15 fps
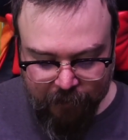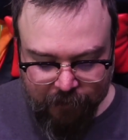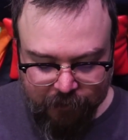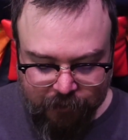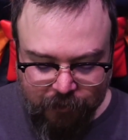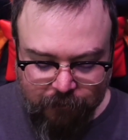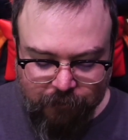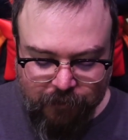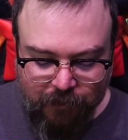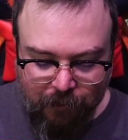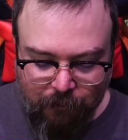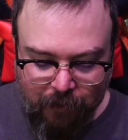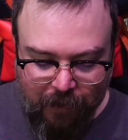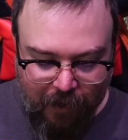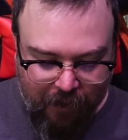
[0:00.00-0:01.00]
Choose
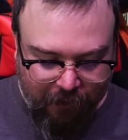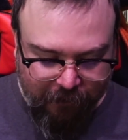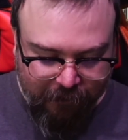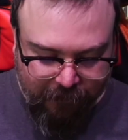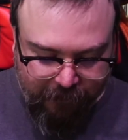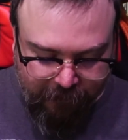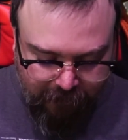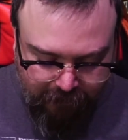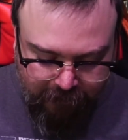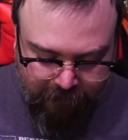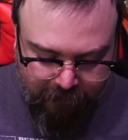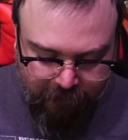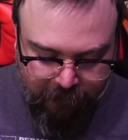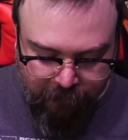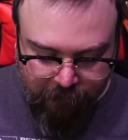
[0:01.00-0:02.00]
someone else.
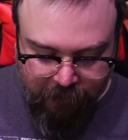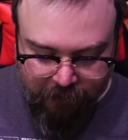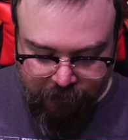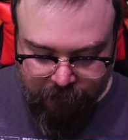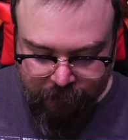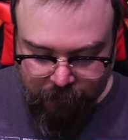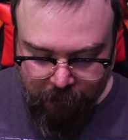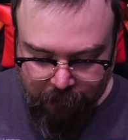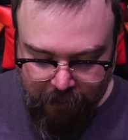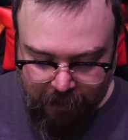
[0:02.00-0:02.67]
Brutha strode